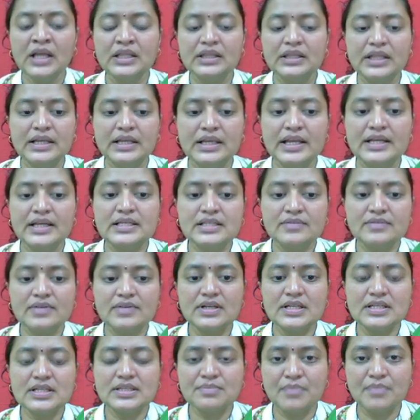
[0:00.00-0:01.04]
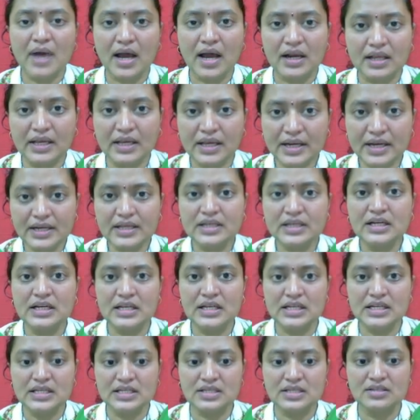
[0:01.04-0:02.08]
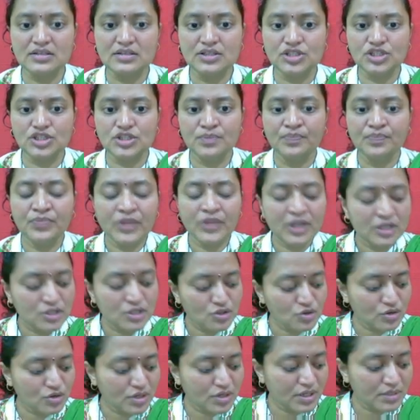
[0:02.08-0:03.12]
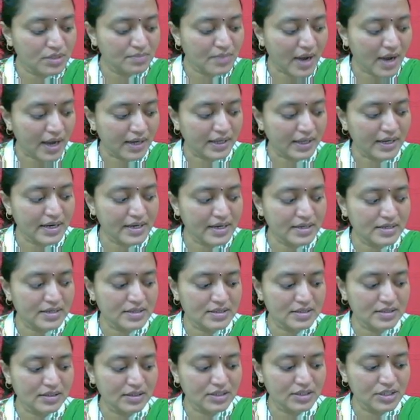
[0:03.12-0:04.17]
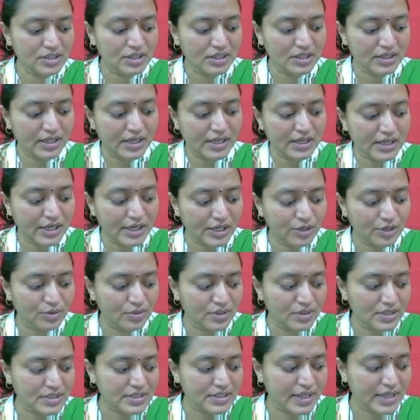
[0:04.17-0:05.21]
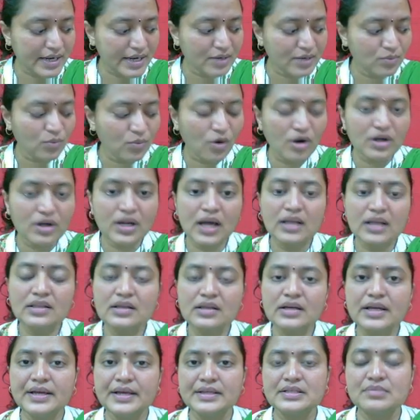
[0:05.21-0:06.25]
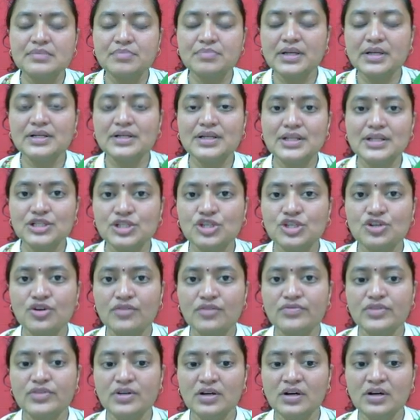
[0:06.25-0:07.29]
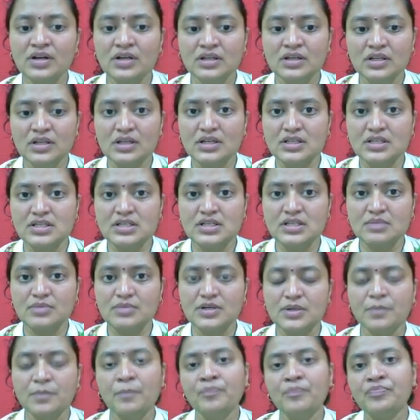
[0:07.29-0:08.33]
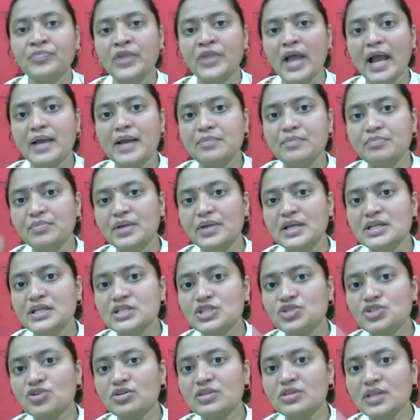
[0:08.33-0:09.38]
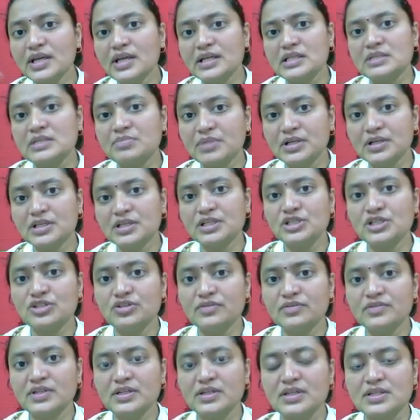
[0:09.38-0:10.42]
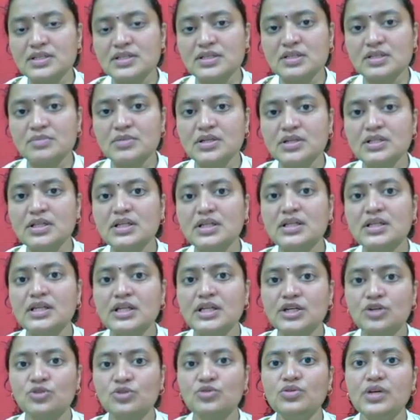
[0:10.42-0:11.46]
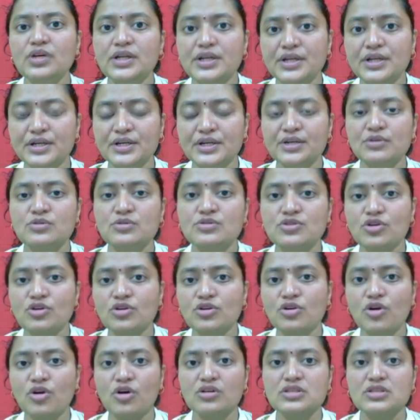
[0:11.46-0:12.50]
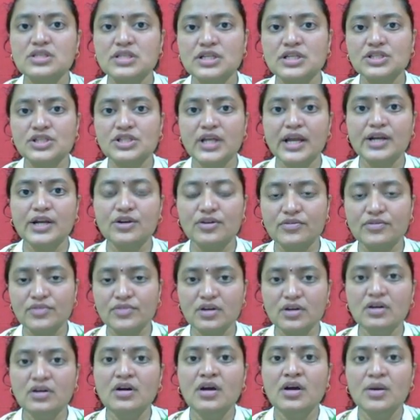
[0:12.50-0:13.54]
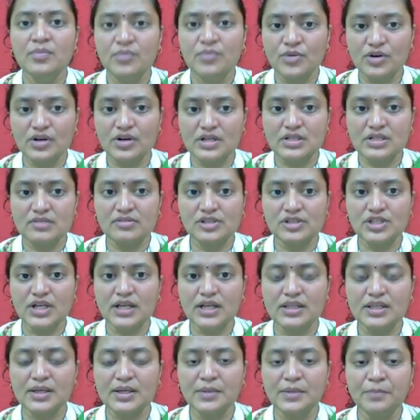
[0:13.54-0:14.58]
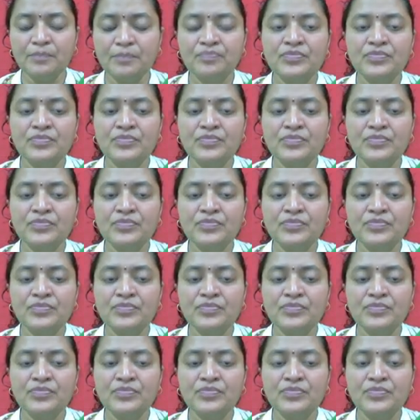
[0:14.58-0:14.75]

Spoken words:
The next one is market research. So in market research, they need to decide what are the expectation of the customer, and based on the expectation of the customer, they need to introduce or launch such kind of the products which are there.